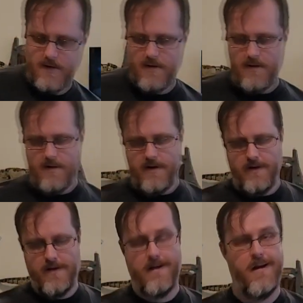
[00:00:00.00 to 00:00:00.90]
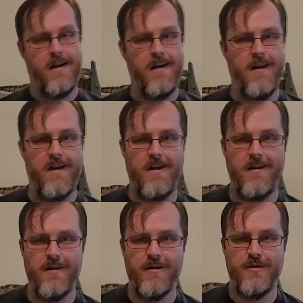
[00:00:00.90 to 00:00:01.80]
All right. And
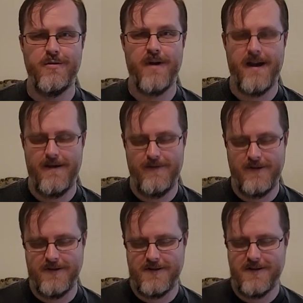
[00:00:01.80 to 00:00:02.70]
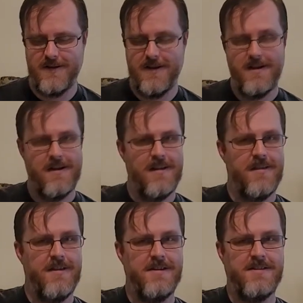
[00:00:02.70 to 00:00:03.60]
here you have it,
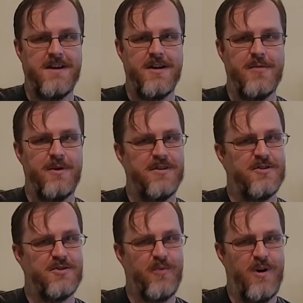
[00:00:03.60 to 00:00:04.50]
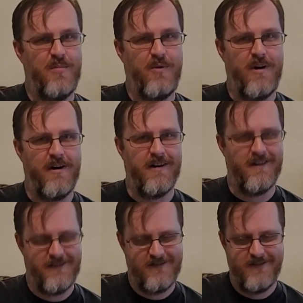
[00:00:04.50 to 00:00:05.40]
the Dagobah Swamp Water.
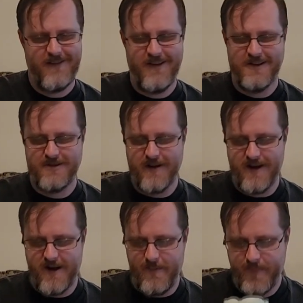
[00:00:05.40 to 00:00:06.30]
All right, let's try it out.